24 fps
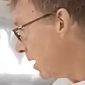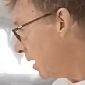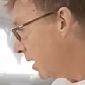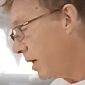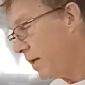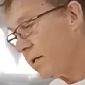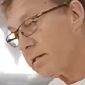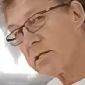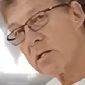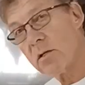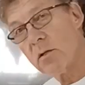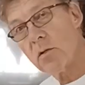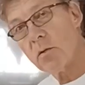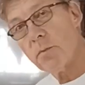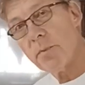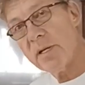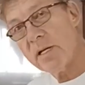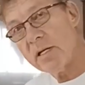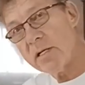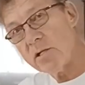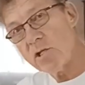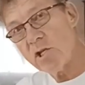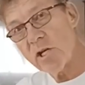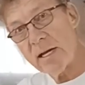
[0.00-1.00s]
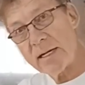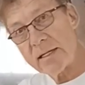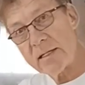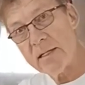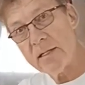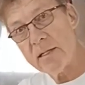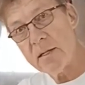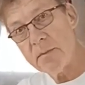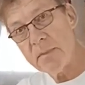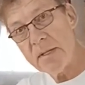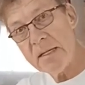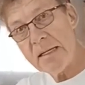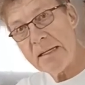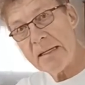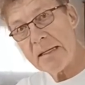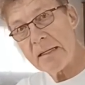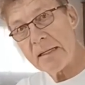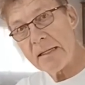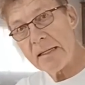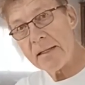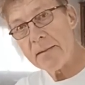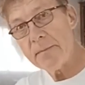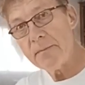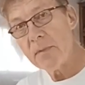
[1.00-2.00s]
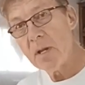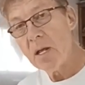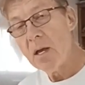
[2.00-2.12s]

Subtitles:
It's going to be ejected immediately.